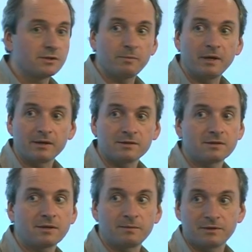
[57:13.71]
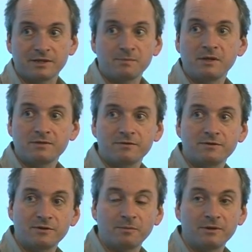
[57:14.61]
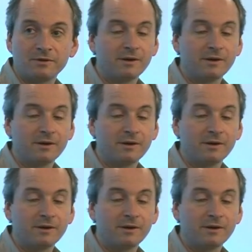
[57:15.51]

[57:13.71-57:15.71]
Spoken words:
OpEx, capital expense versus OpEx.